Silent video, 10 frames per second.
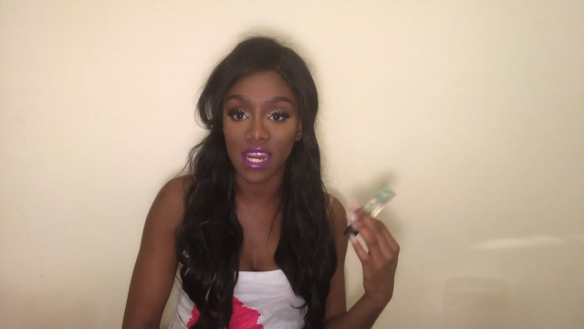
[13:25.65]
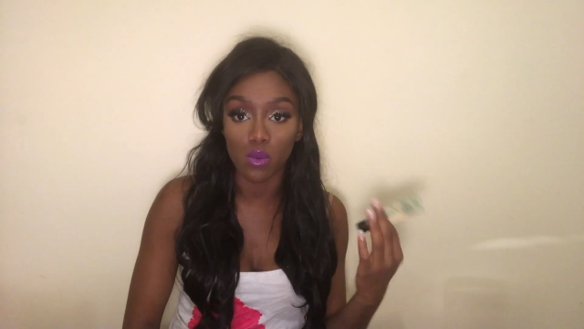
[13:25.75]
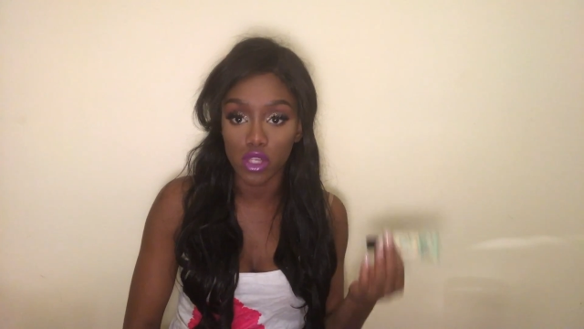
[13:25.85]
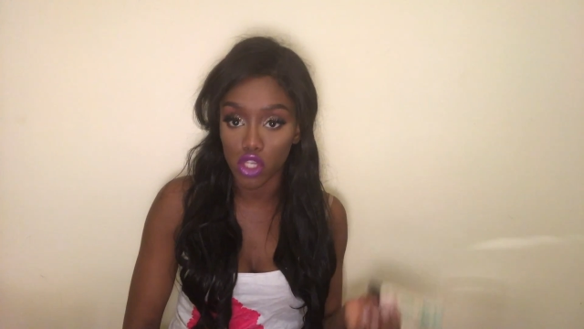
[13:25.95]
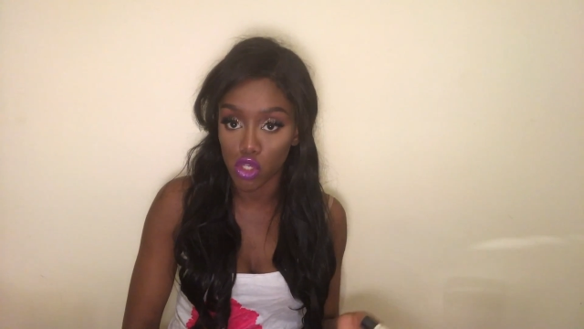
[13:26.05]
and I
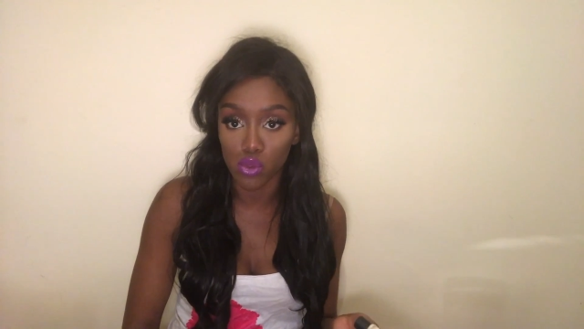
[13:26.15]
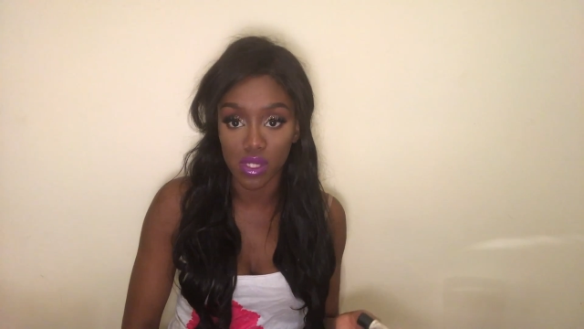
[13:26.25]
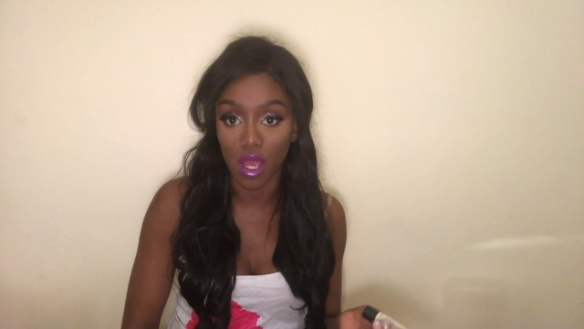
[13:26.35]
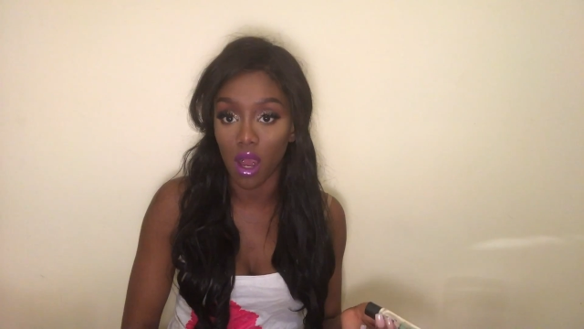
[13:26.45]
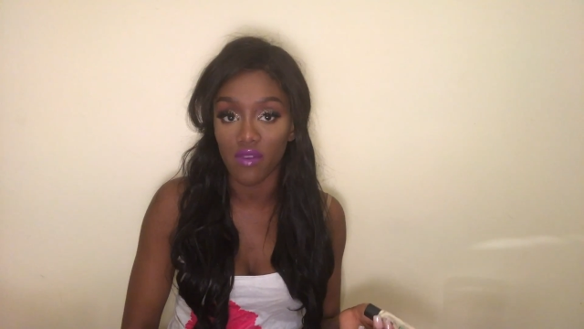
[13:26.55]
wouldn't
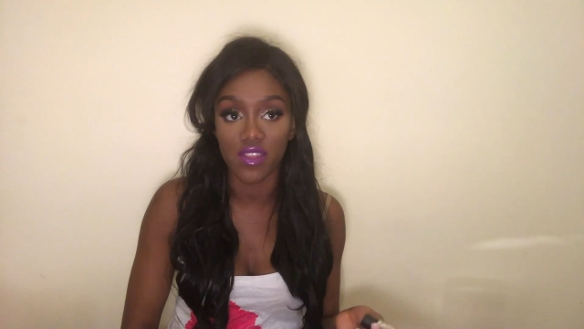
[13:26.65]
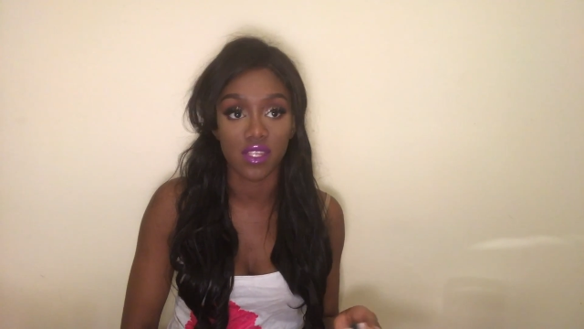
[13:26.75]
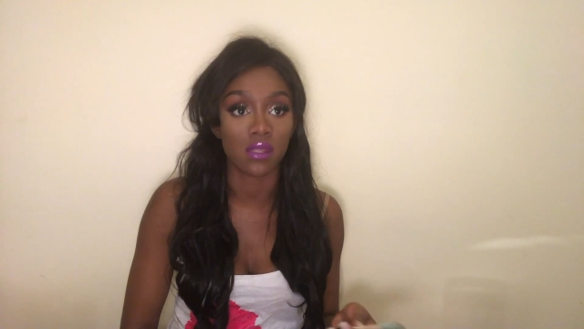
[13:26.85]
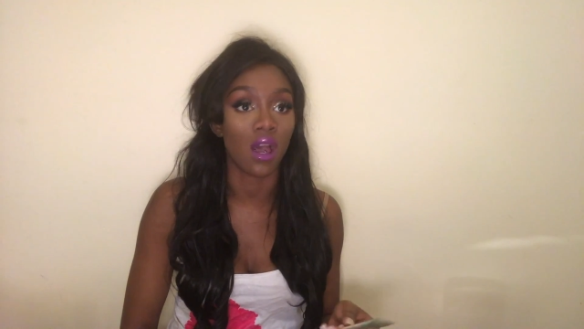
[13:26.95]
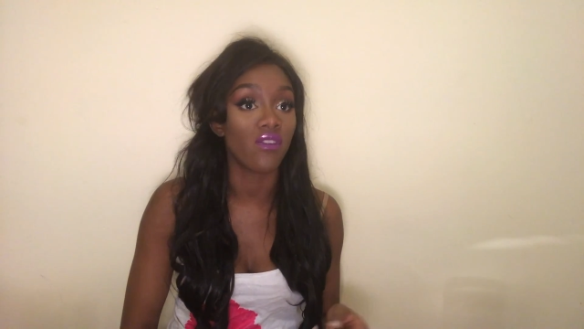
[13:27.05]
use half of the
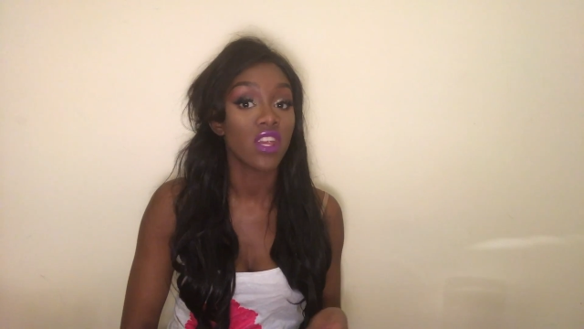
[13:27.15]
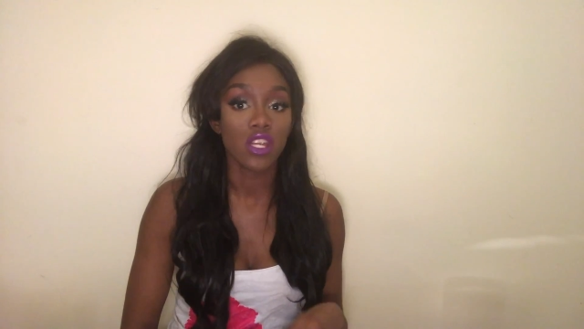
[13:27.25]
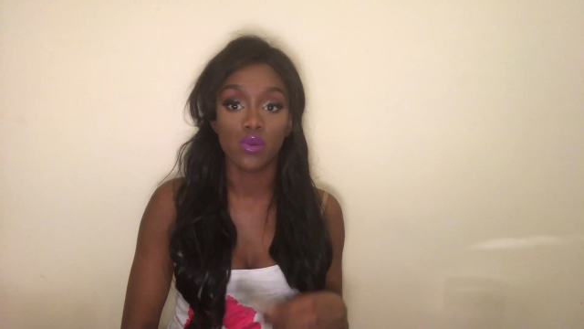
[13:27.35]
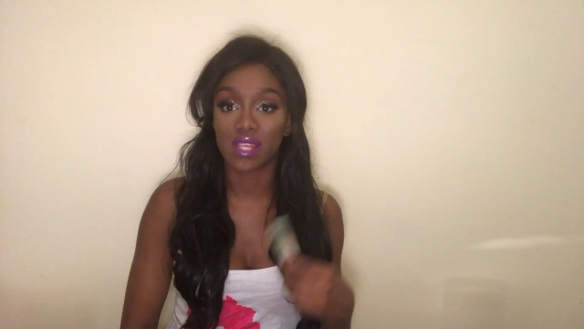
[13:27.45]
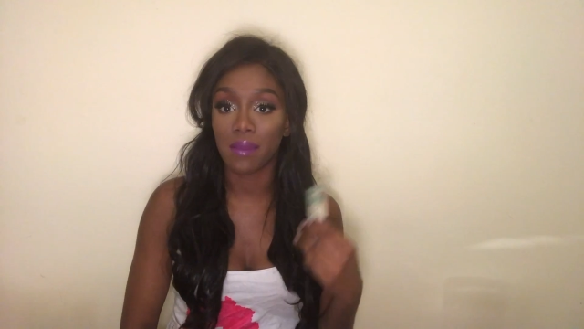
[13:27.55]
stuff.
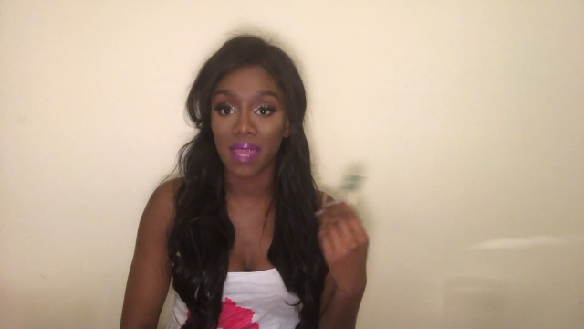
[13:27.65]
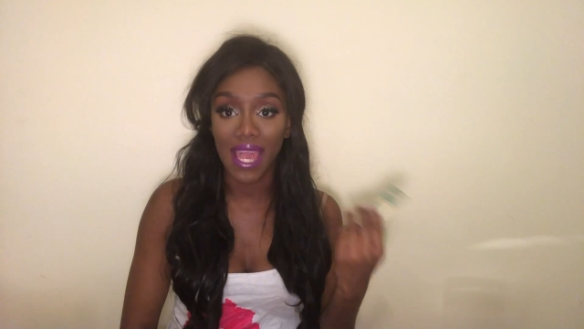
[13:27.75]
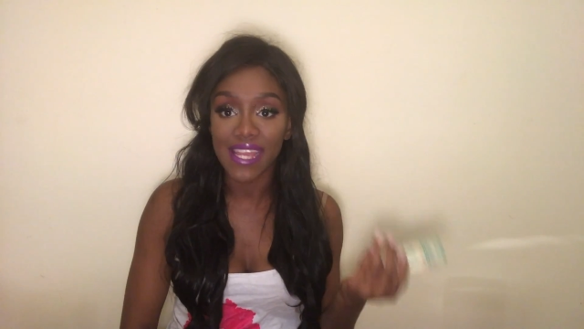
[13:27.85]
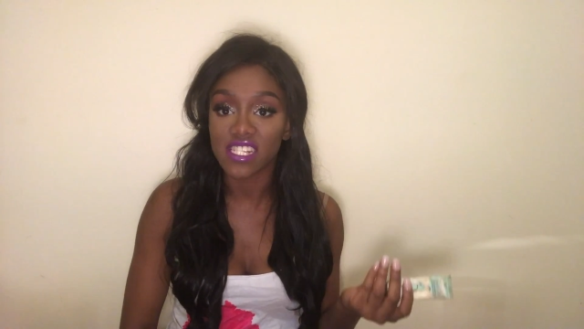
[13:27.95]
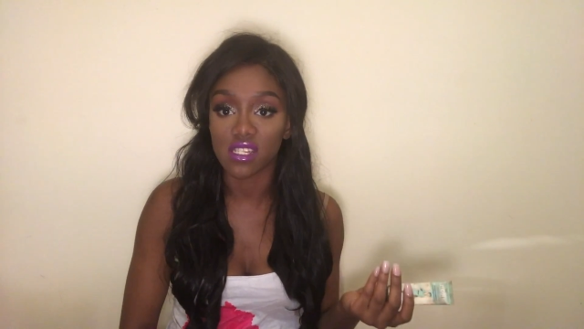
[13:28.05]
It would take me
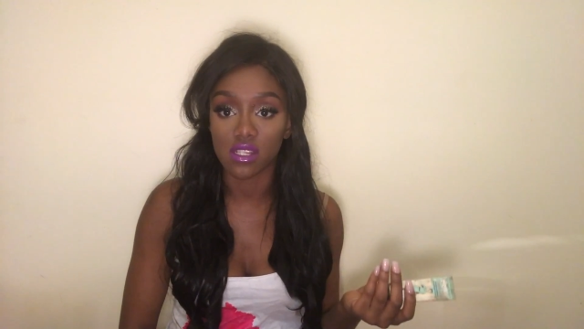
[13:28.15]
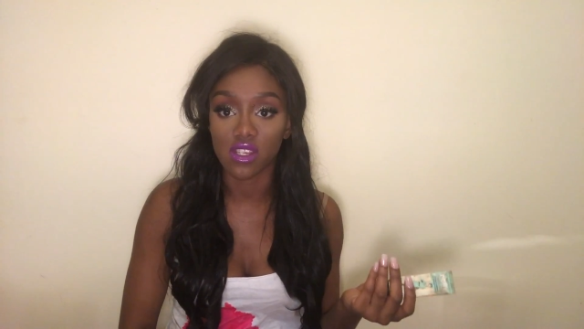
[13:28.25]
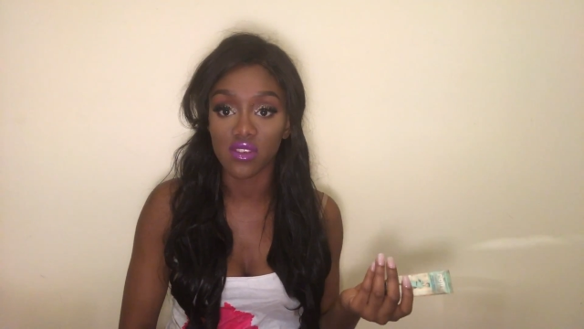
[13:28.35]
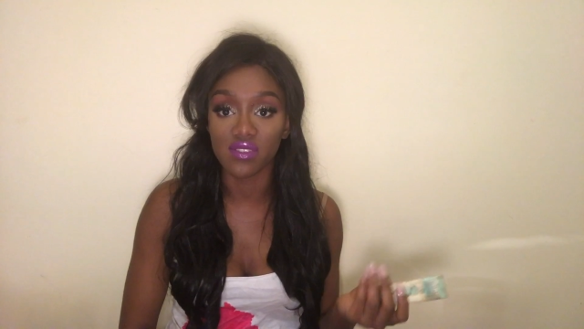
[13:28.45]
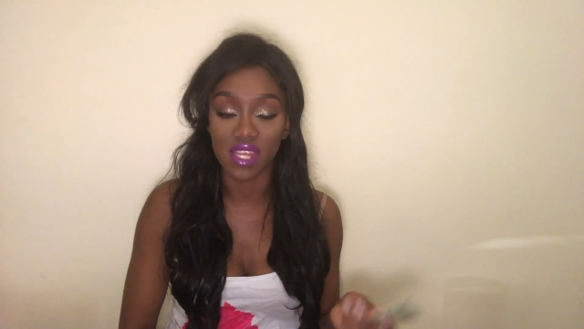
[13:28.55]
ages to
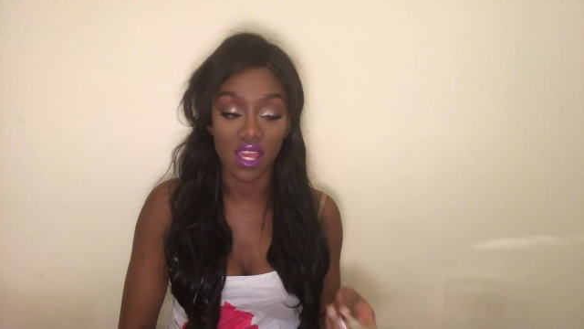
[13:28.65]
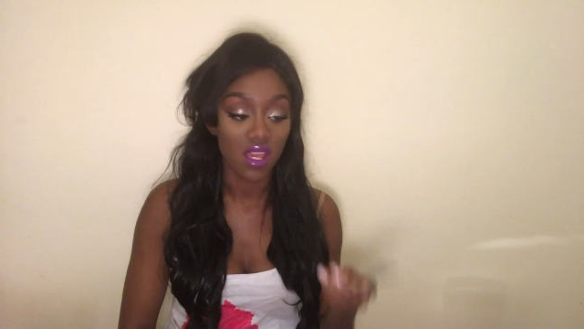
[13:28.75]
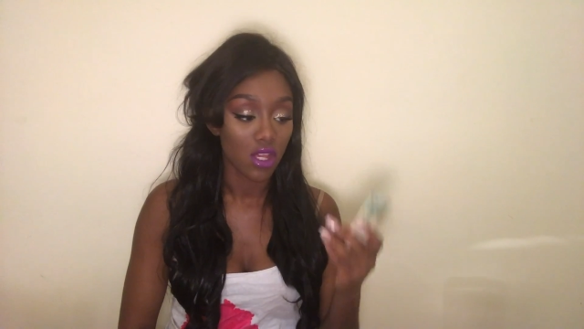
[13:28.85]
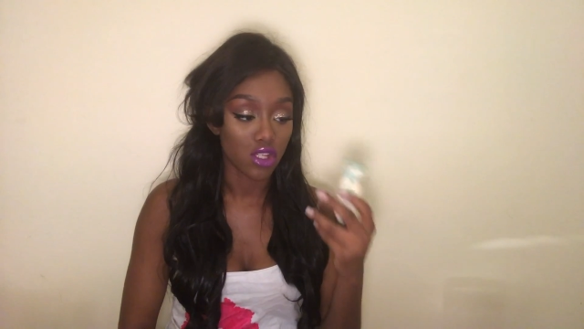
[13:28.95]
use it.